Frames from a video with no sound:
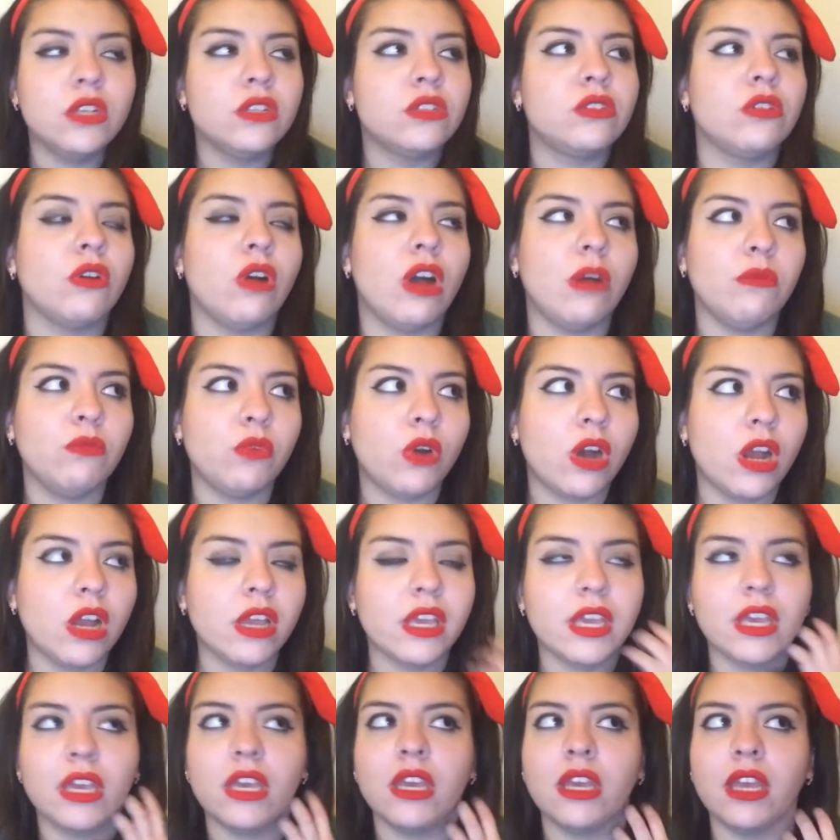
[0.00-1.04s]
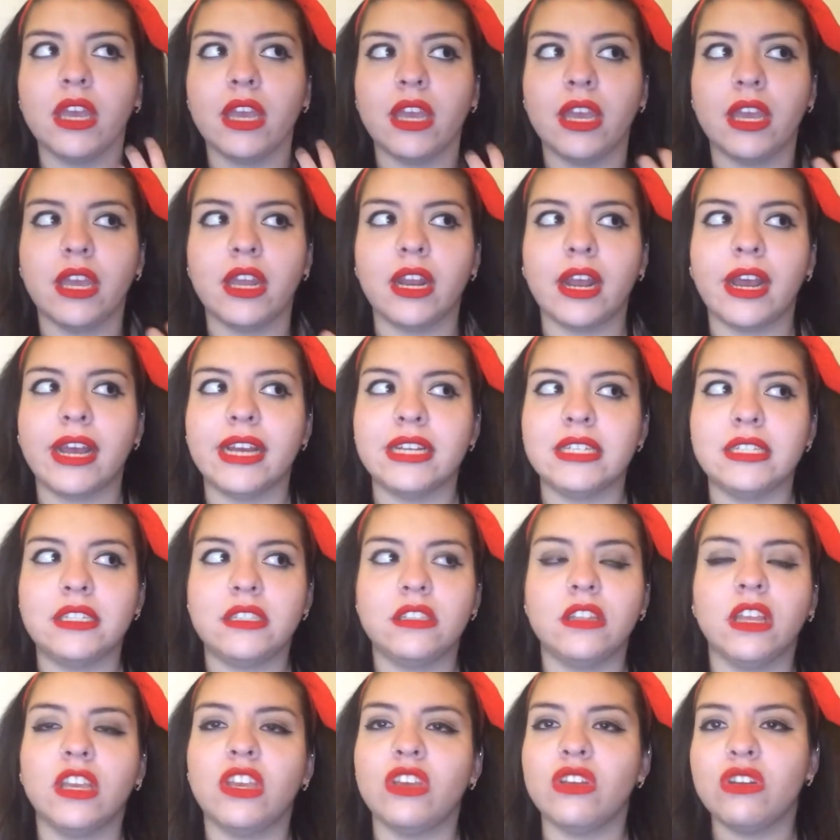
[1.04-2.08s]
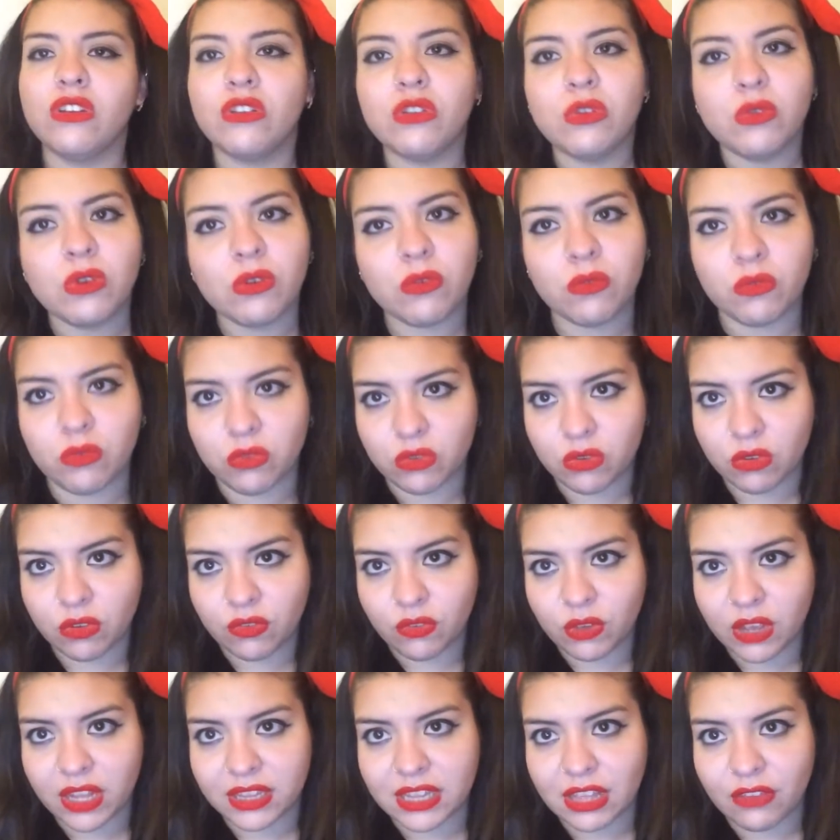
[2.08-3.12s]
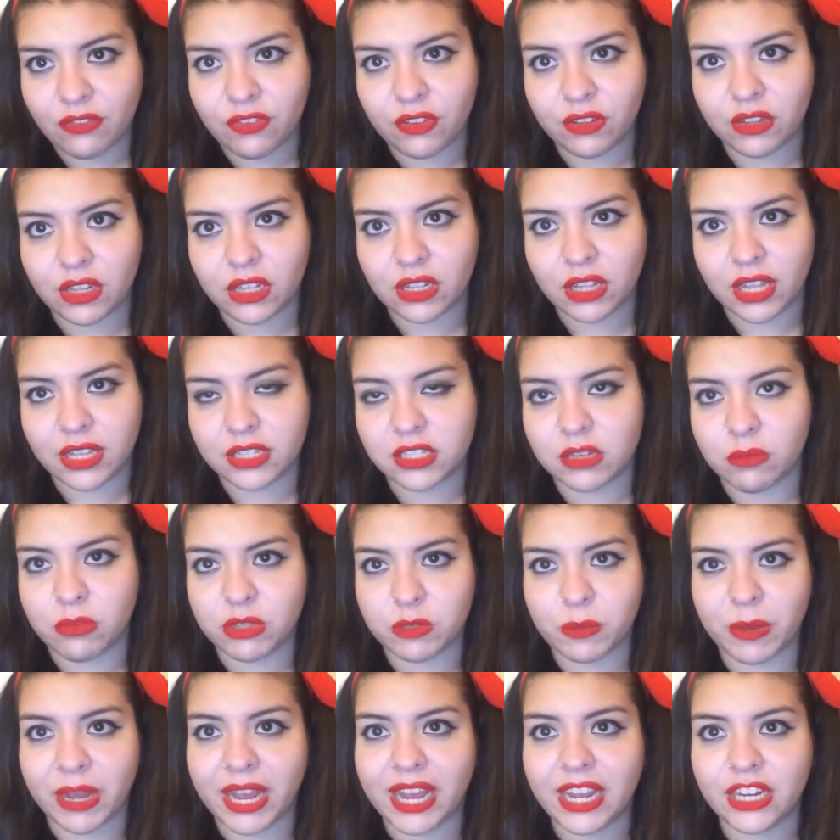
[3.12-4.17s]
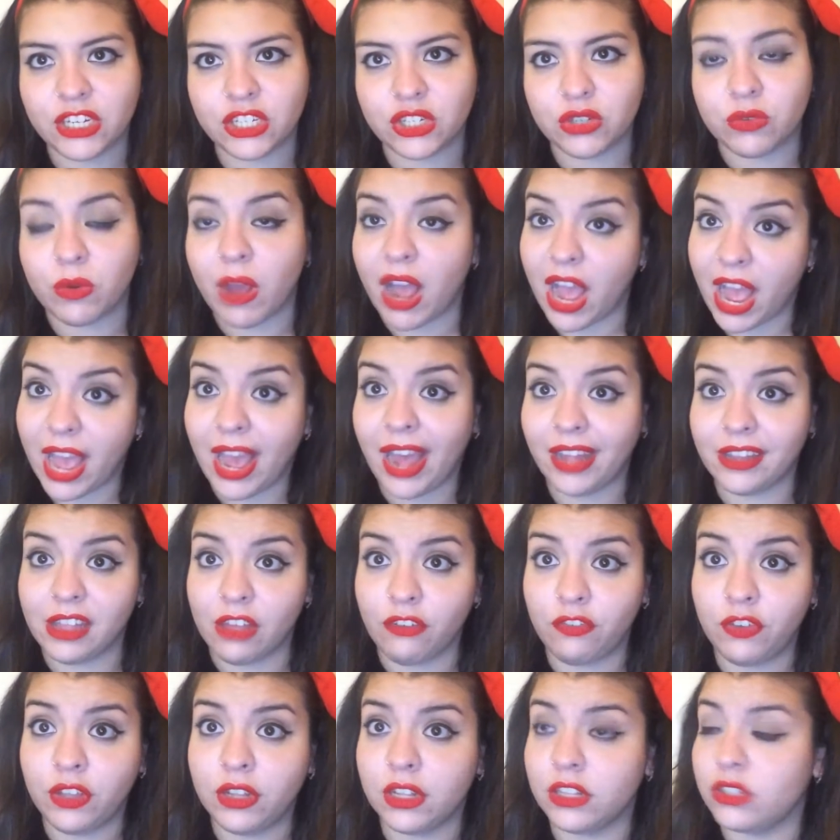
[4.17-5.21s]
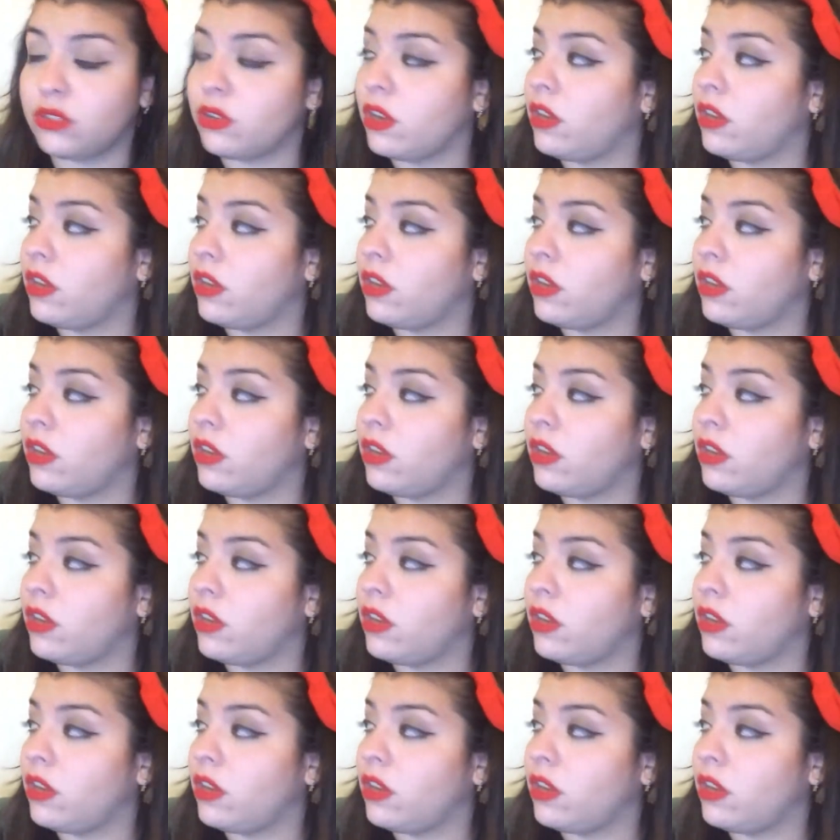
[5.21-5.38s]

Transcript: So I'm walking, and I like, you know, if you get that feeling like someone's behind you, I had that feeling.